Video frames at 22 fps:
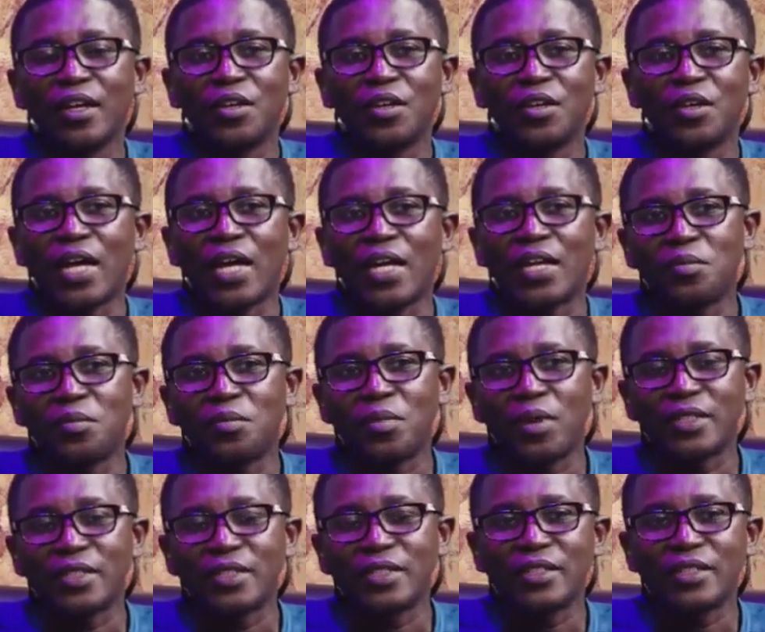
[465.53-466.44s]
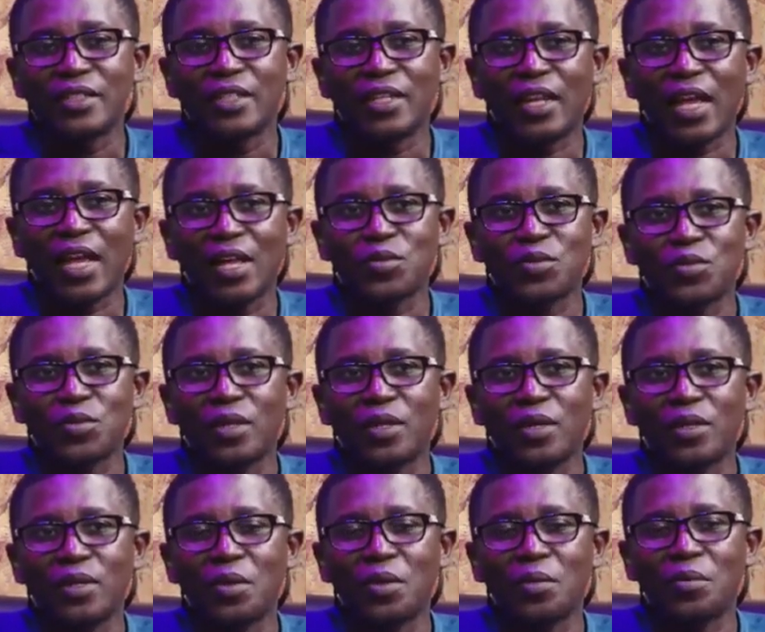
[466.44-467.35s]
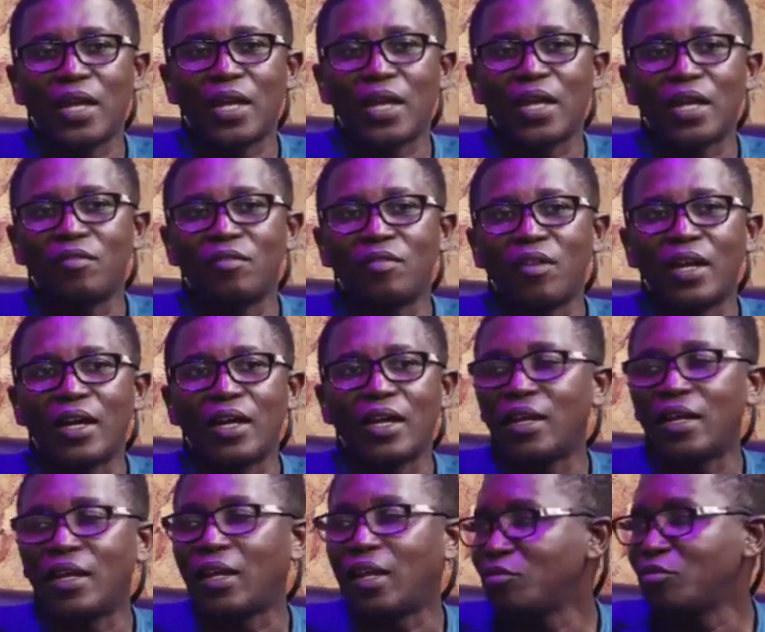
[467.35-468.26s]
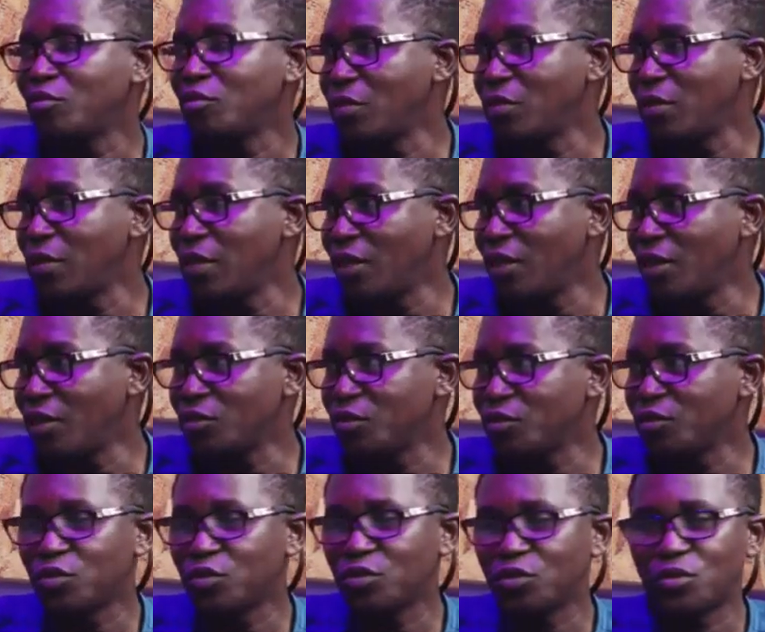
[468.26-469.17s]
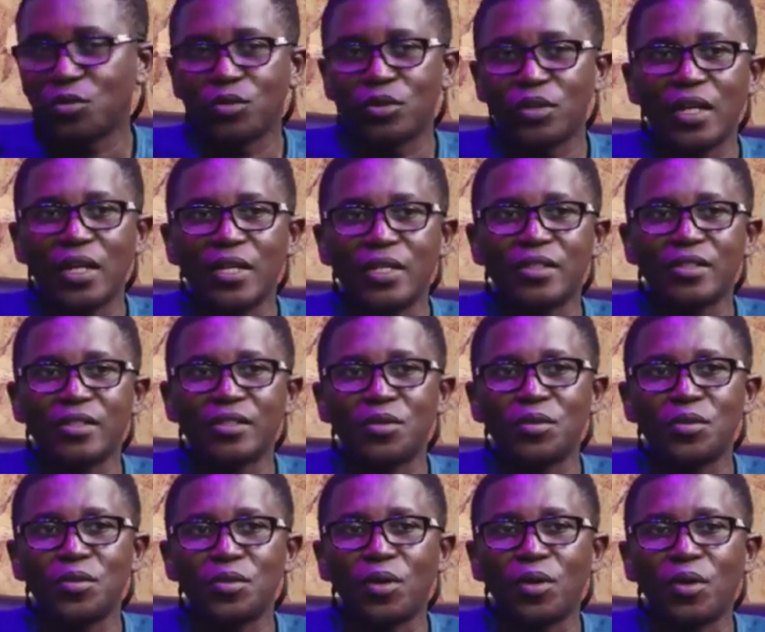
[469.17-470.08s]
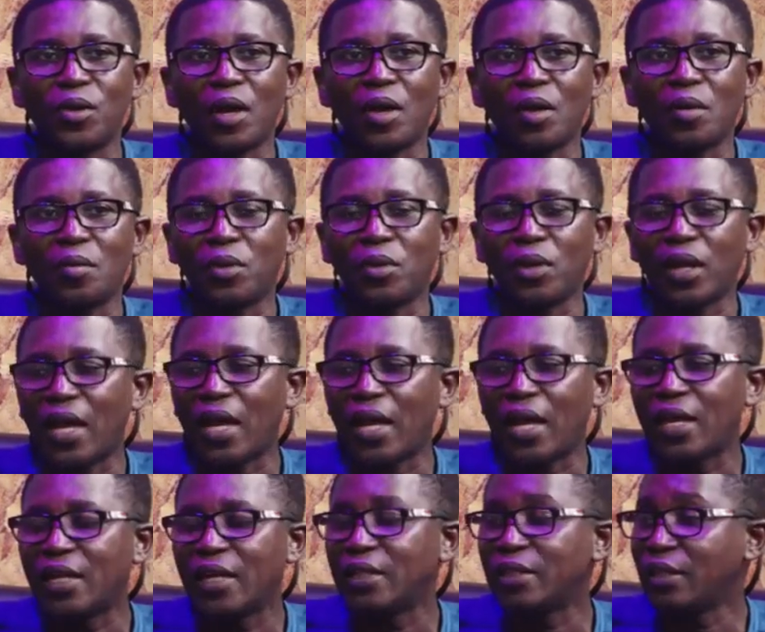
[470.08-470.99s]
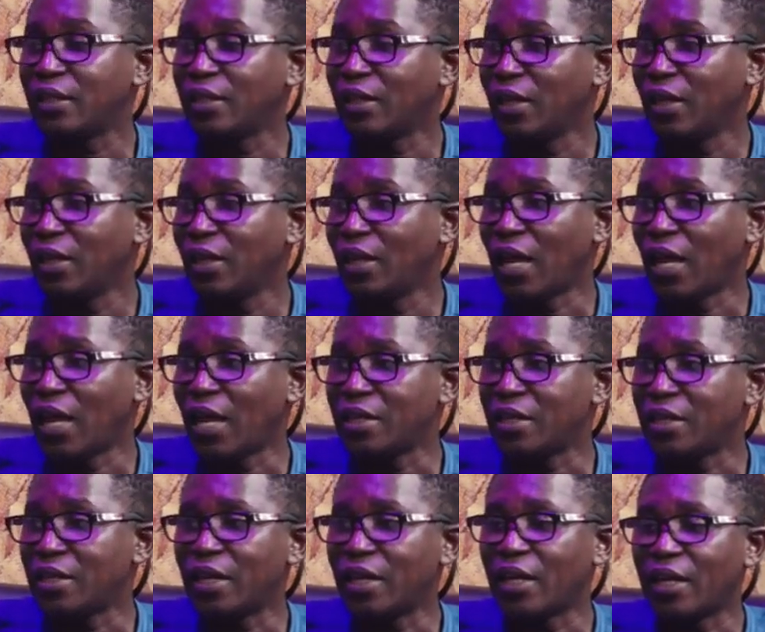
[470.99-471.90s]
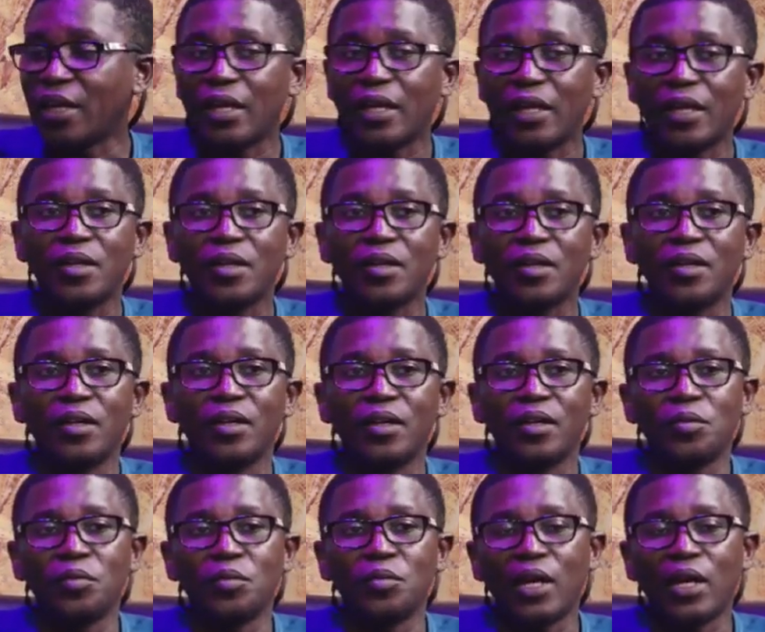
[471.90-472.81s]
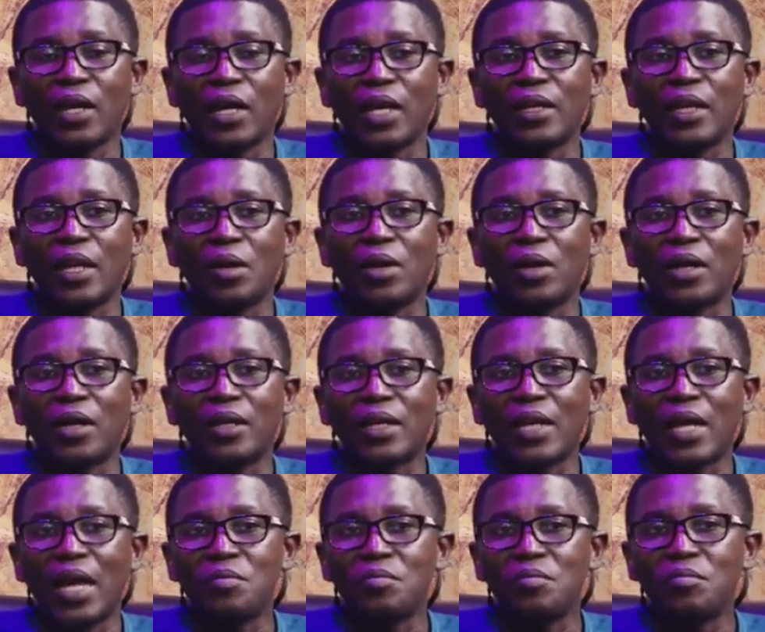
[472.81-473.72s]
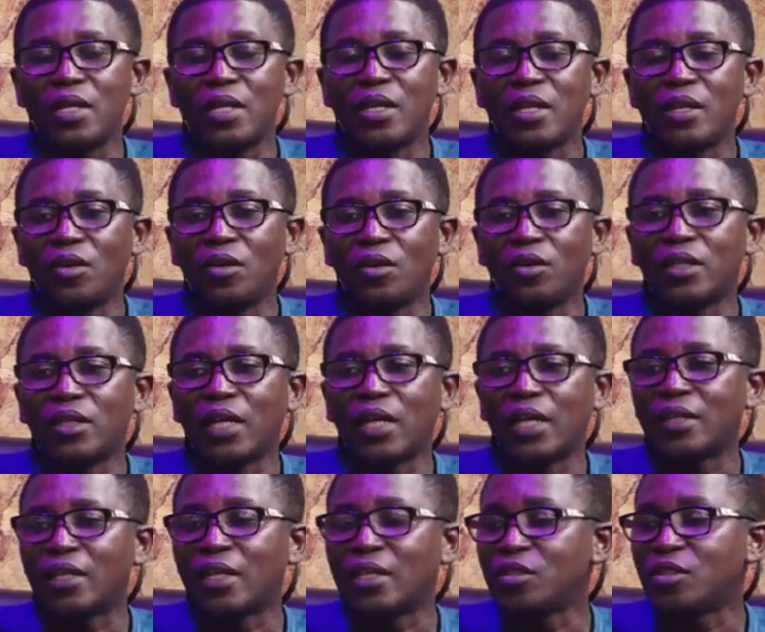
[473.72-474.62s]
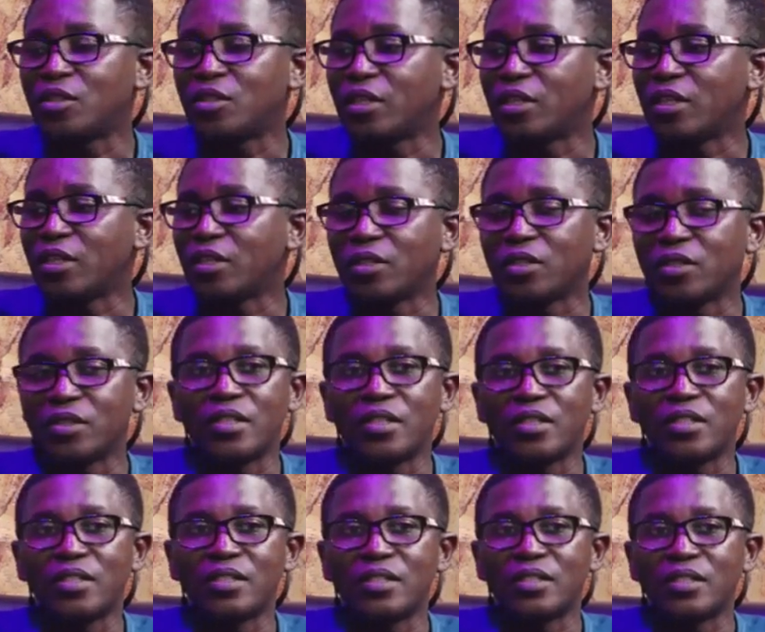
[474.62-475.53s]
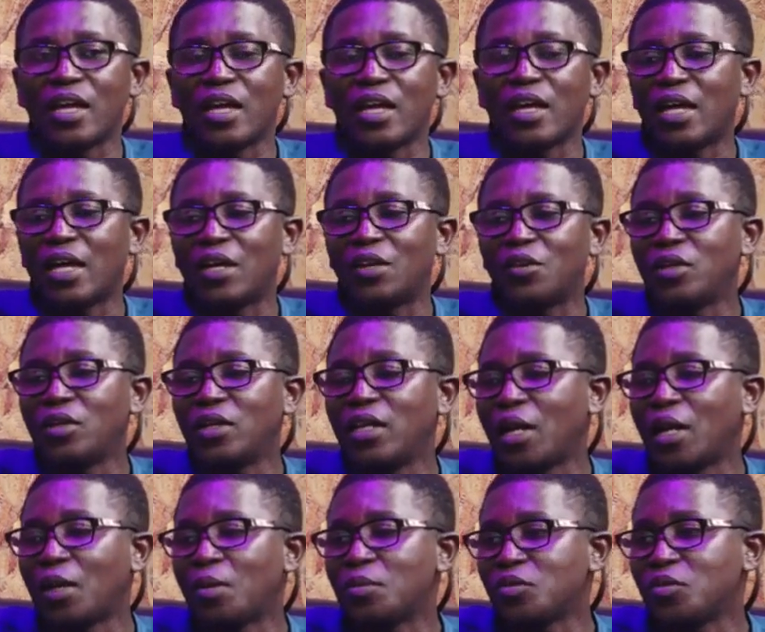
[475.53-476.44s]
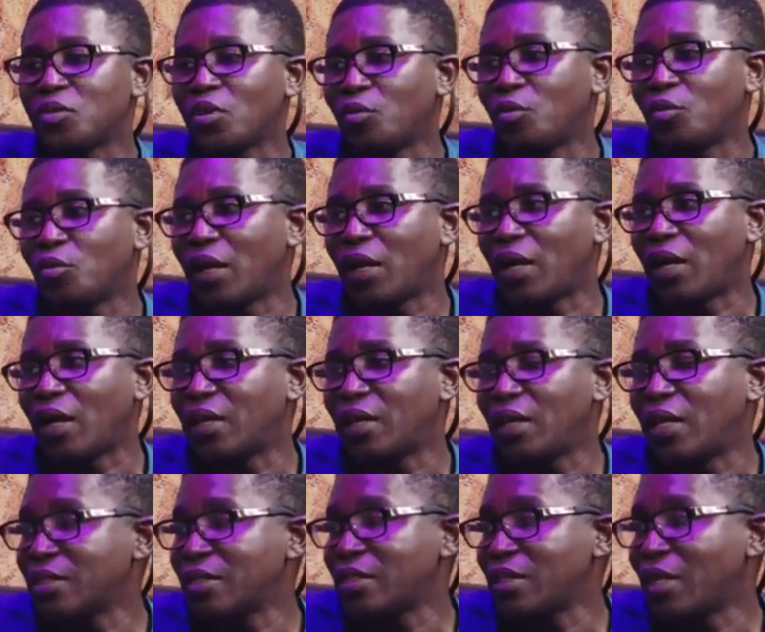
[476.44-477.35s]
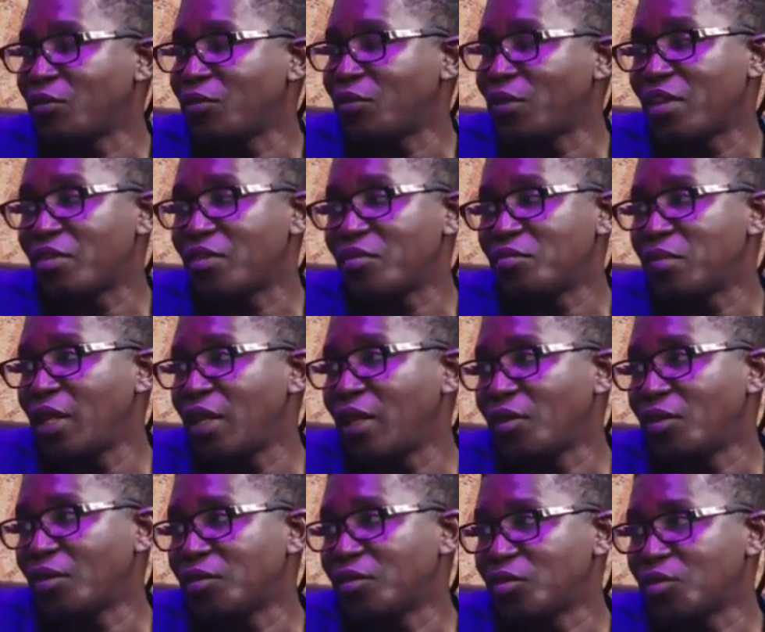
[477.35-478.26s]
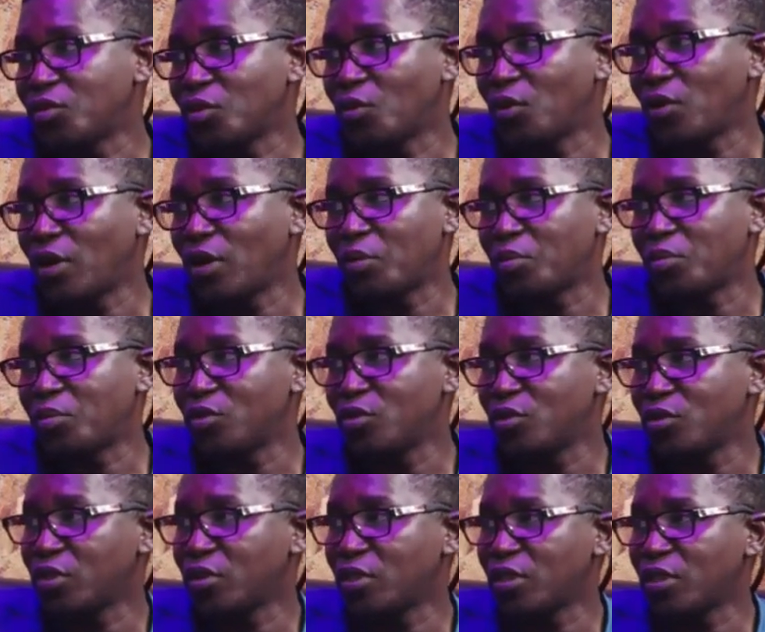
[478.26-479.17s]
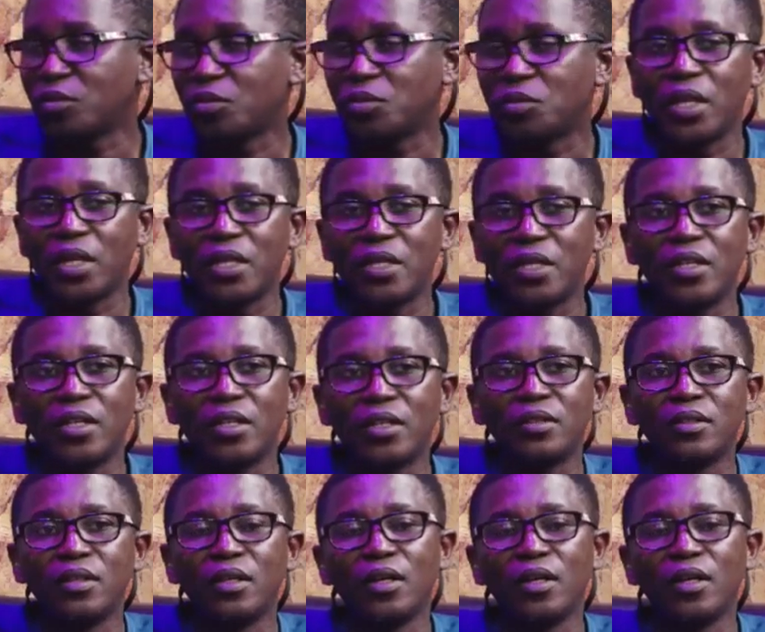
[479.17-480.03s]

you can imagine the last one, yeah, by 11 million students, you know, applied, and about 9 million, and then the system can only absorb about less than 5 million. So what happens to the remaining